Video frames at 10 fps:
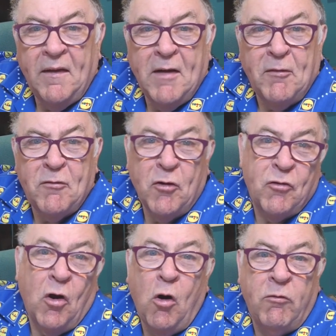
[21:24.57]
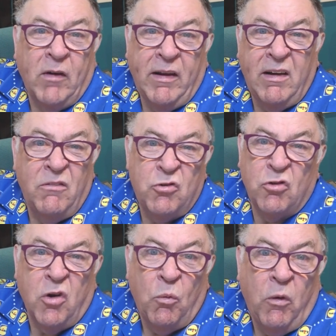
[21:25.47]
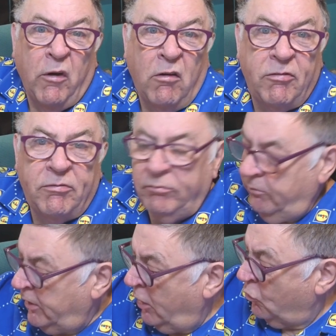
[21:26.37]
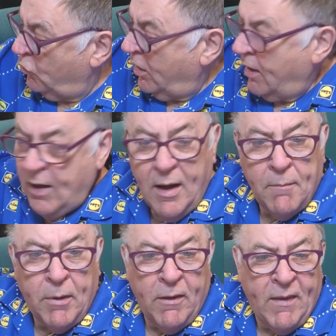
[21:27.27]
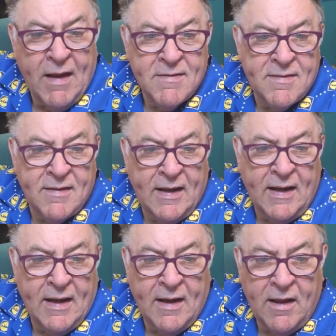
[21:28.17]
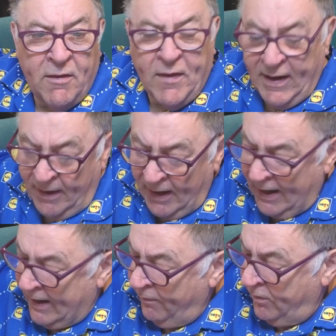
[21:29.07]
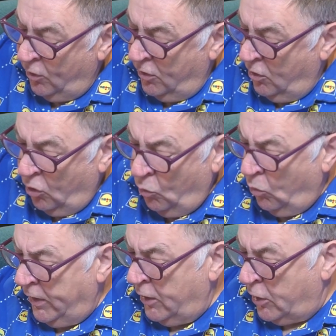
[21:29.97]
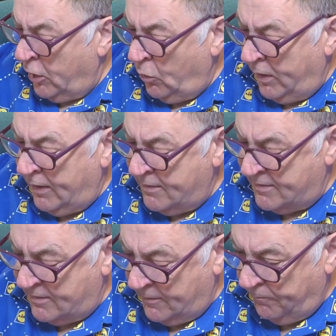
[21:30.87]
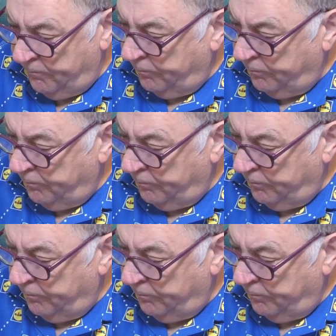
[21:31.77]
never have to. So hopefully it was just a one-off use. But that's the thing. And what you do is